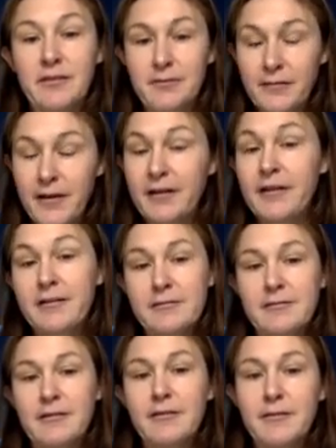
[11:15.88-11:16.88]
Very
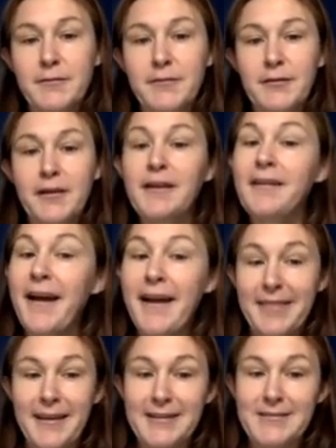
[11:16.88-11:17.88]
cool, hopefully. I
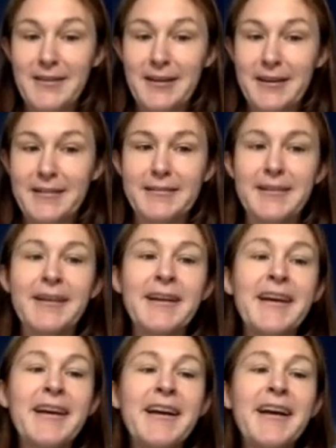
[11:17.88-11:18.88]
think it's very cool.
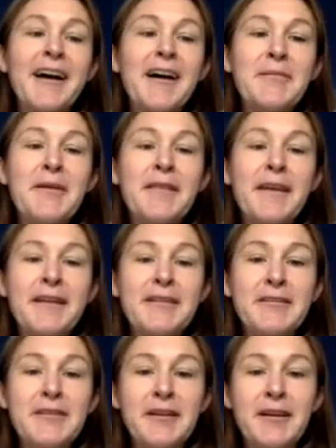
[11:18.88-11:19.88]
And then
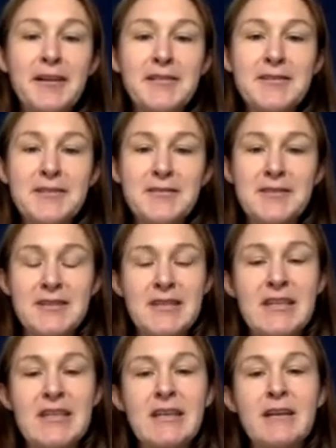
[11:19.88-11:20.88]
you can also
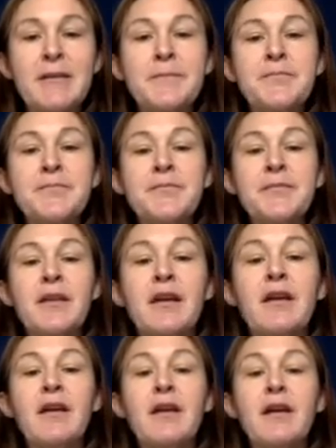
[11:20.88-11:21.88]
see
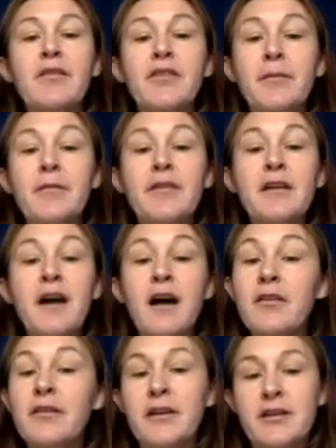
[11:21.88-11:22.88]
some of the
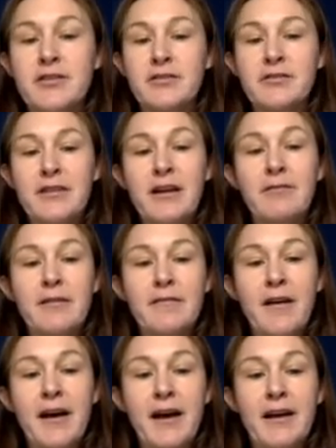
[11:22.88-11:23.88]
other issues that we've
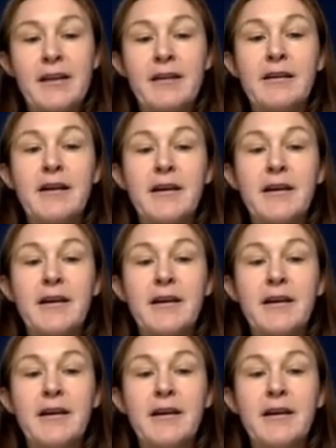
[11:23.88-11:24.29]
had,